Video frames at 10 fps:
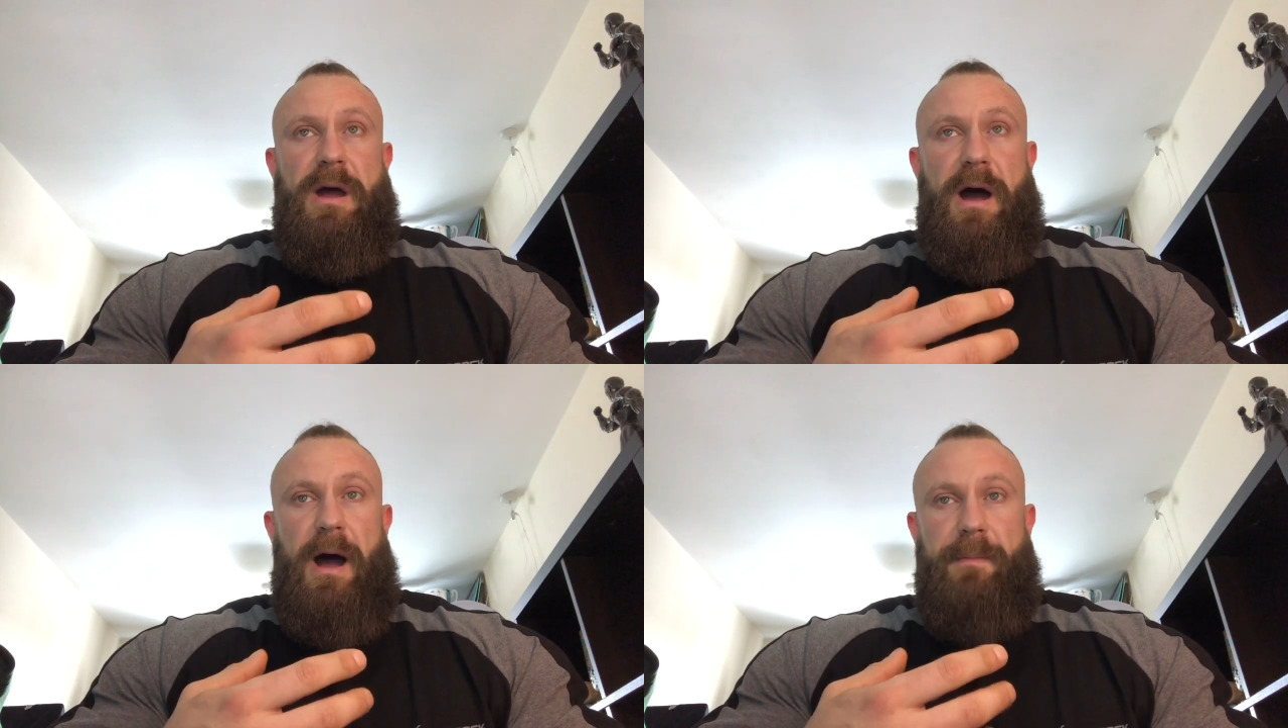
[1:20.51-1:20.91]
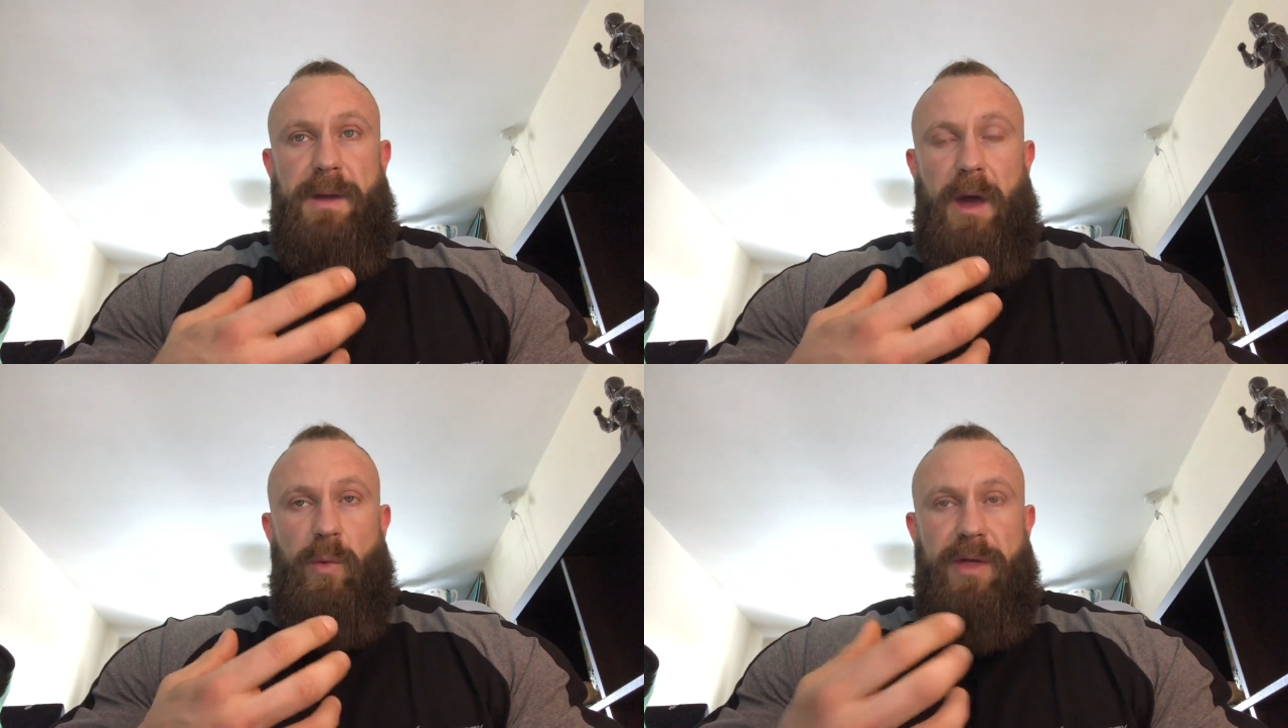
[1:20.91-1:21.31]
um,
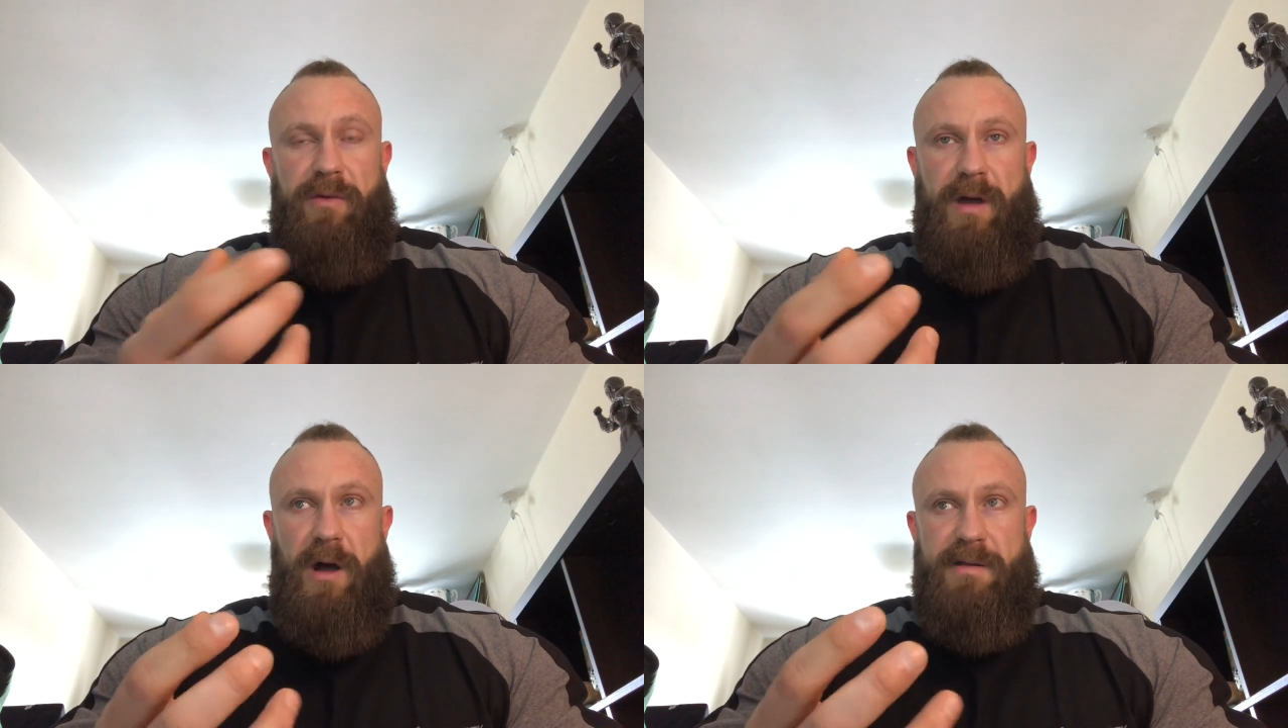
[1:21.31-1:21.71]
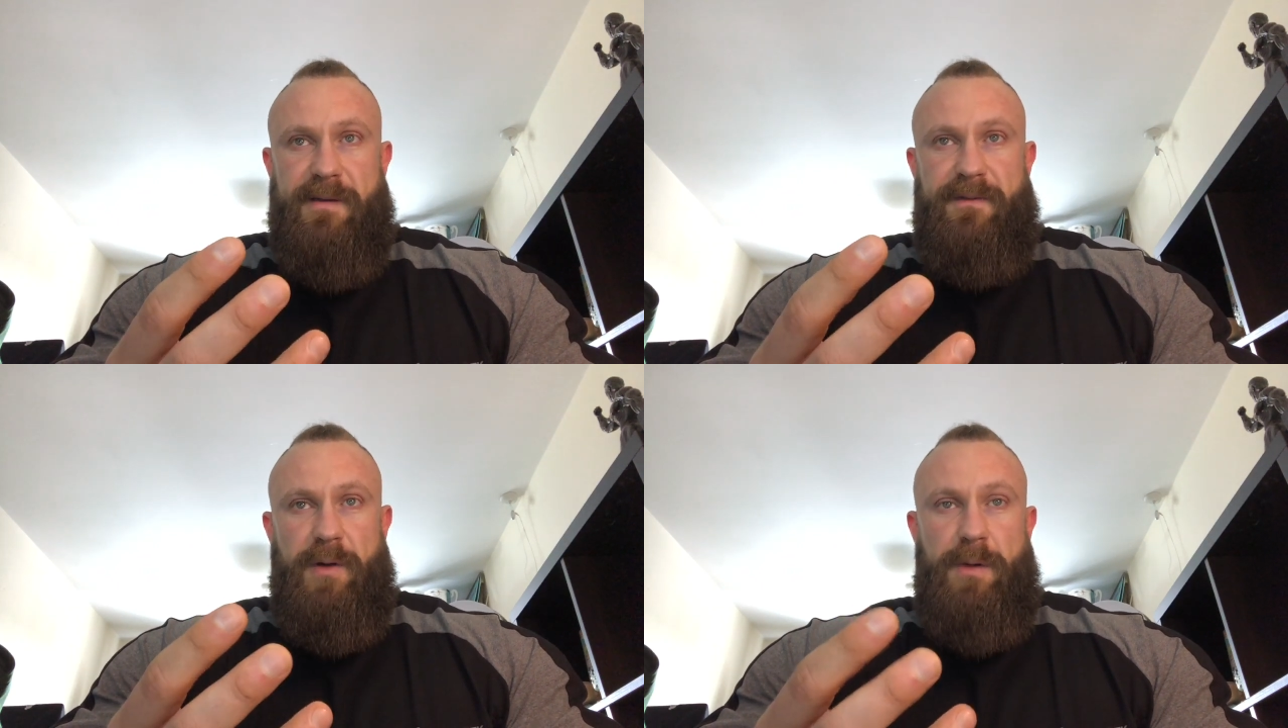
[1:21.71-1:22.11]
you know, with regards
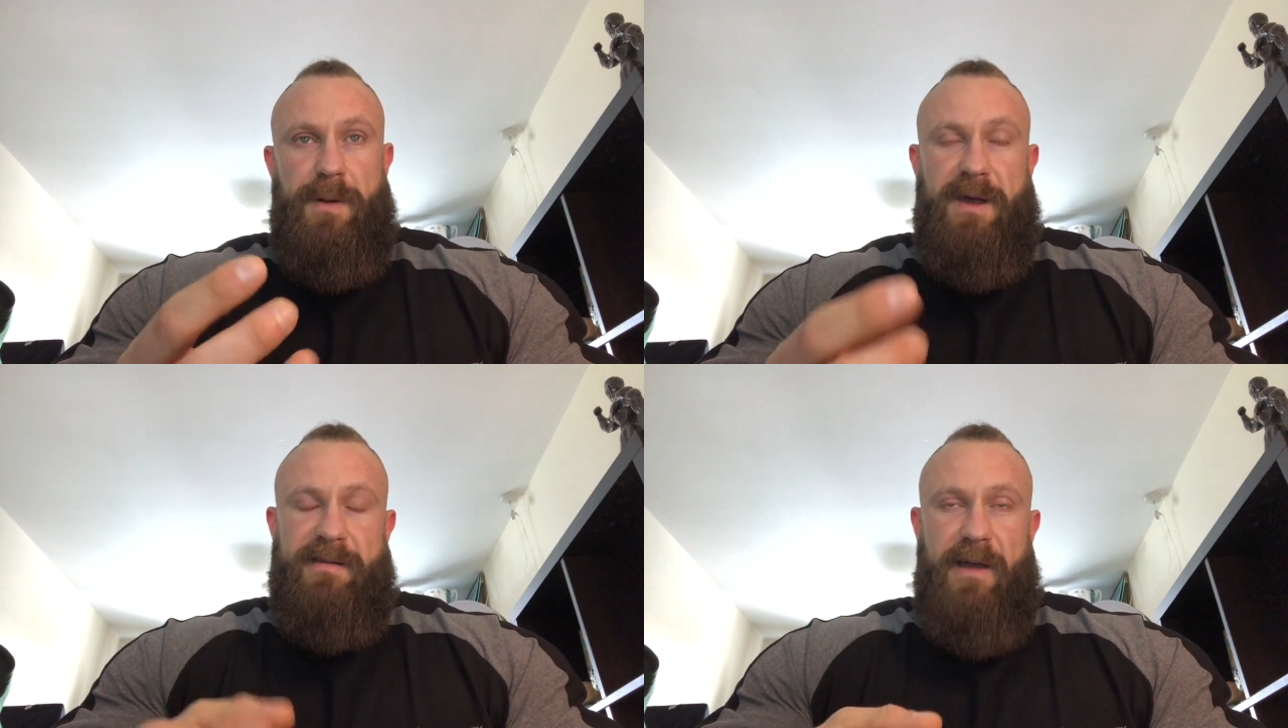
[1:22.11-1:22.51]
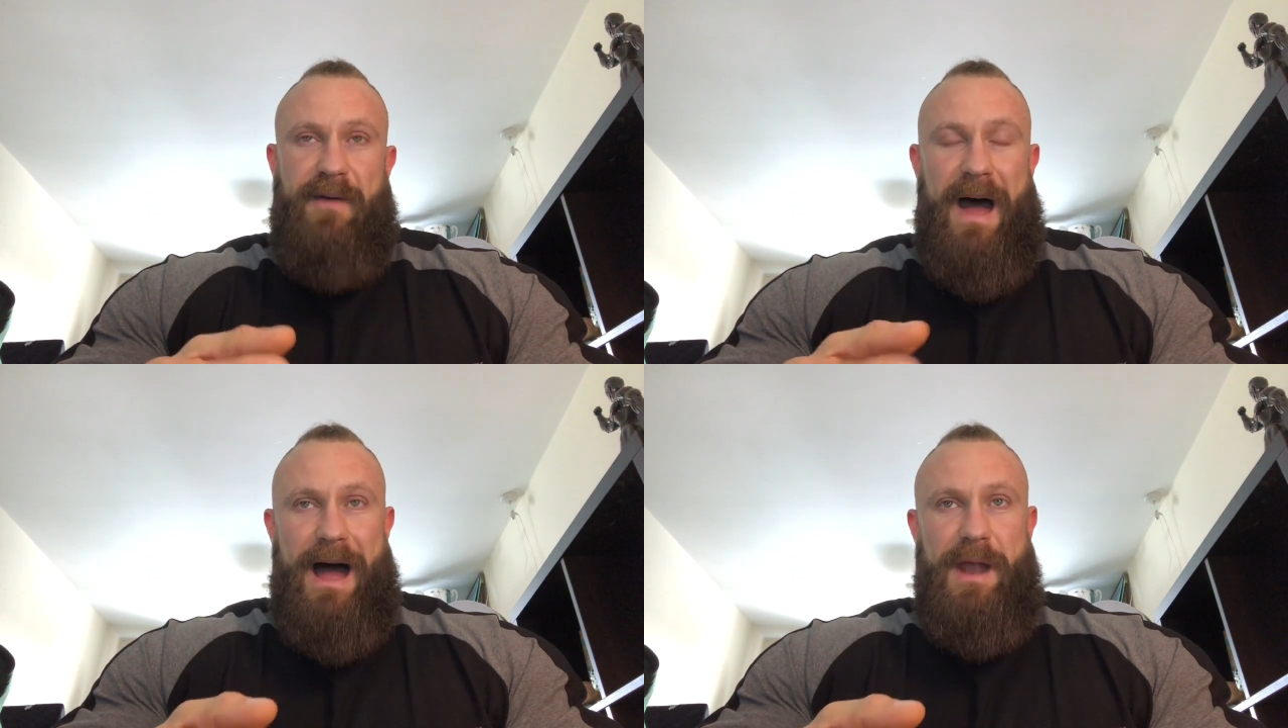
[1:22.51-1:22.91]
to food because I've
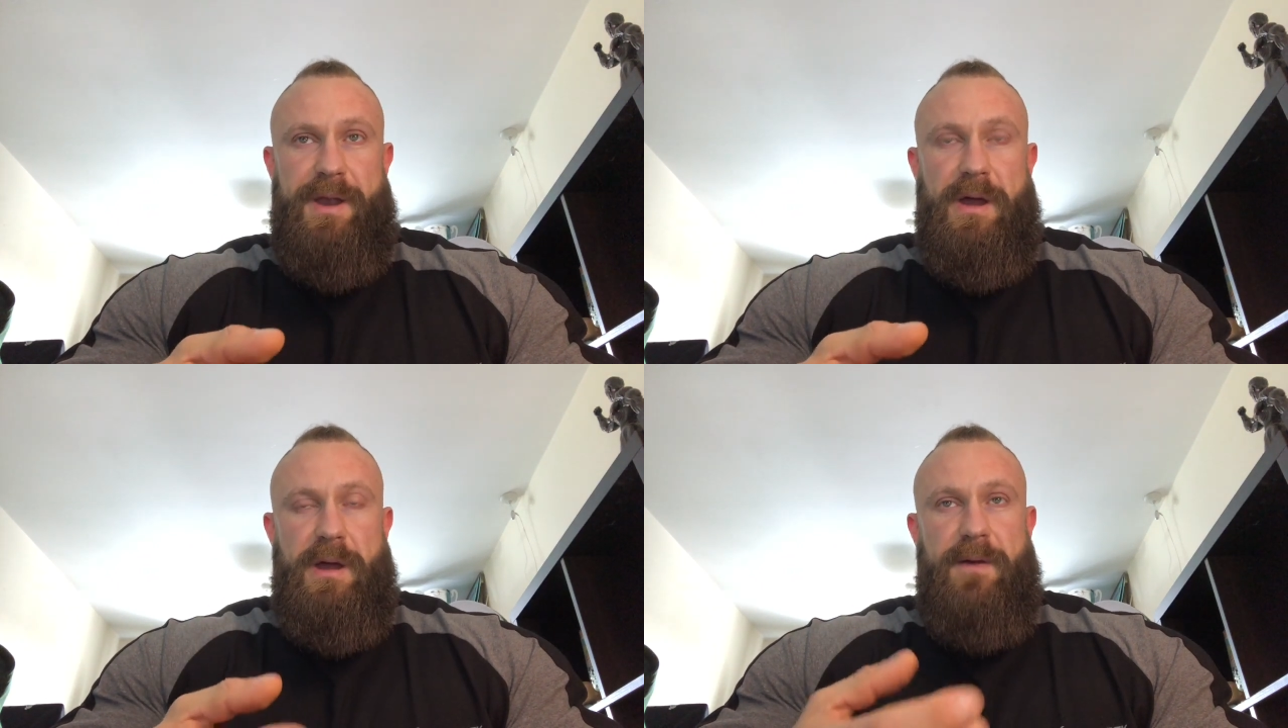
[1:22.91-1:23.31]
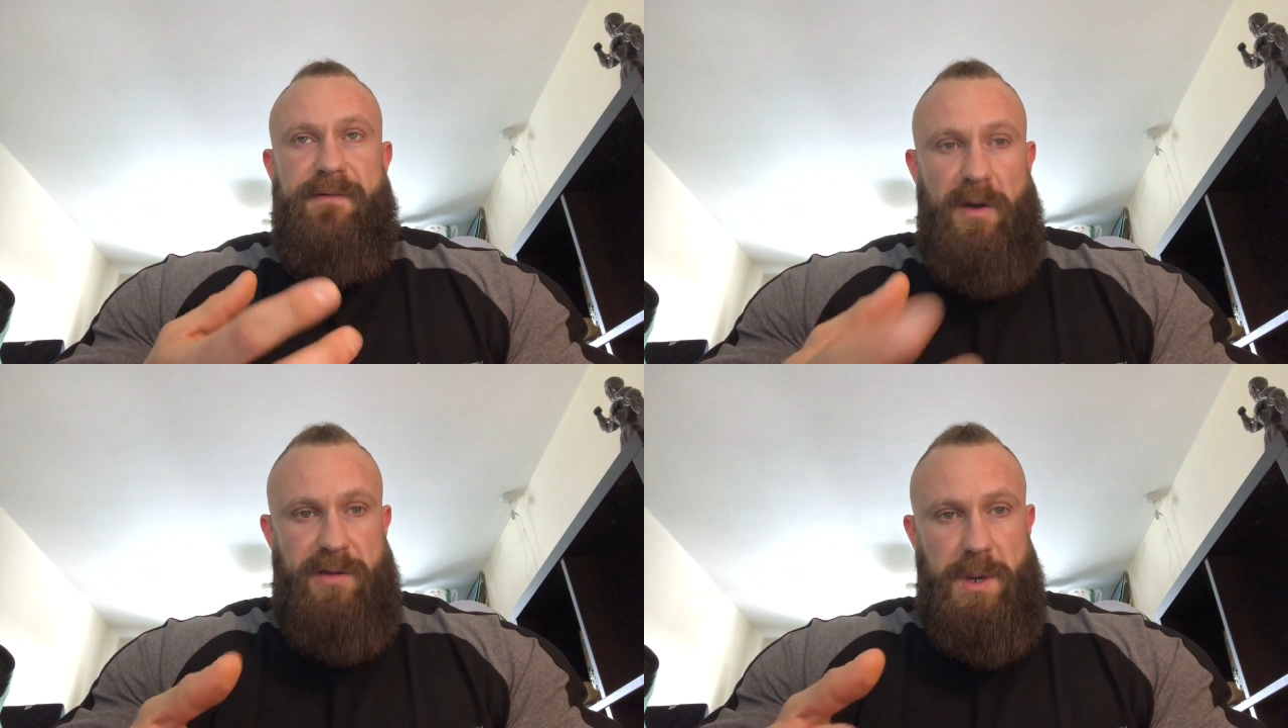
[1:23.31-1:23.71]
had
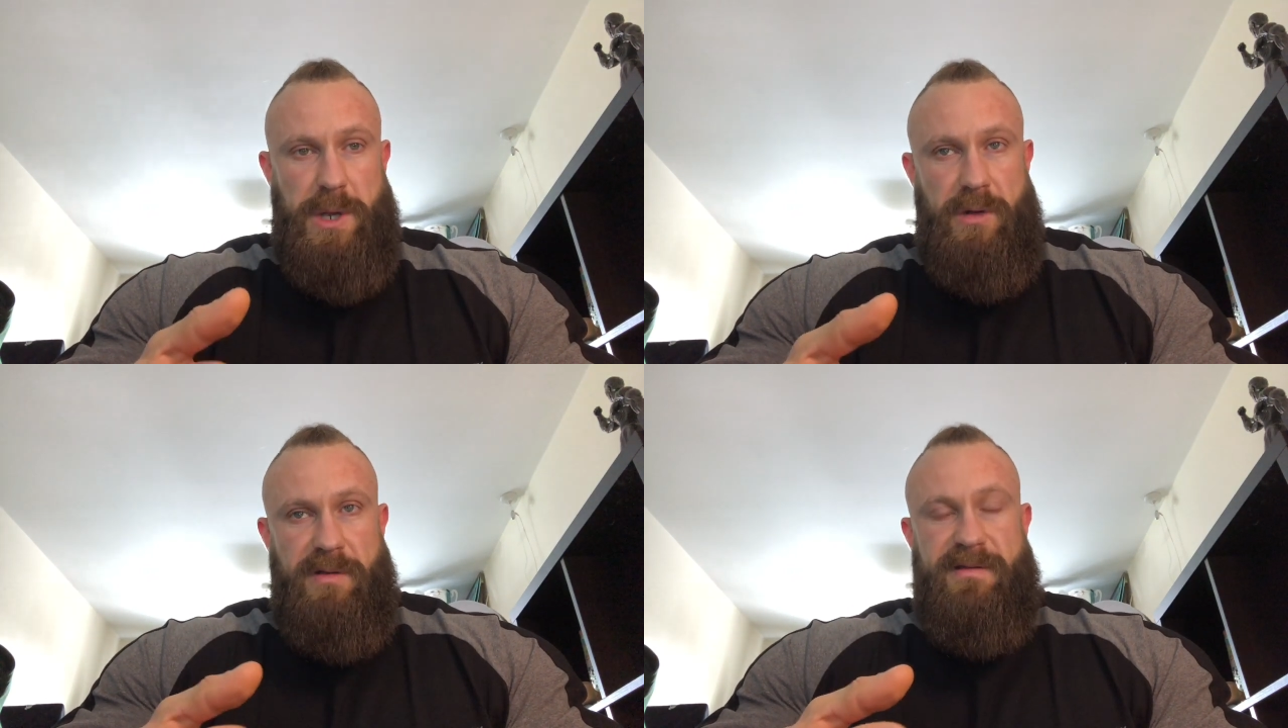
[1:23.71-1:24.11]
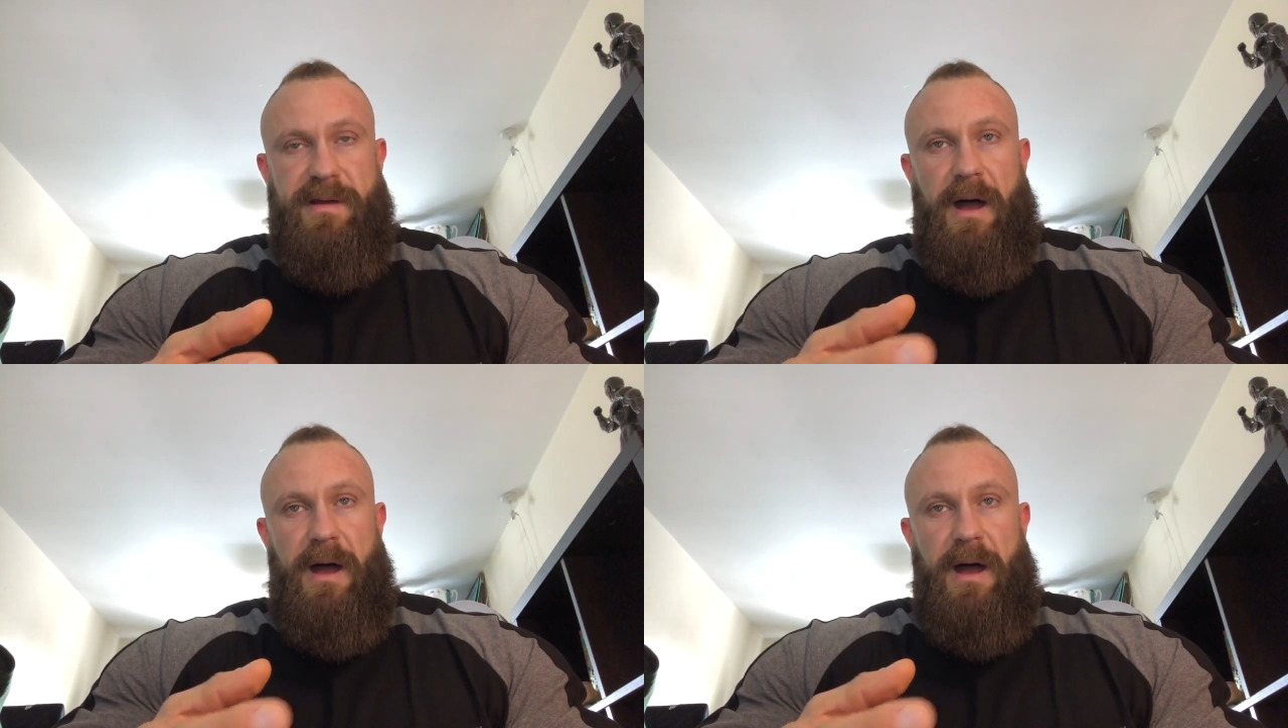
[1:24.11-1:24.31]
photo shoots,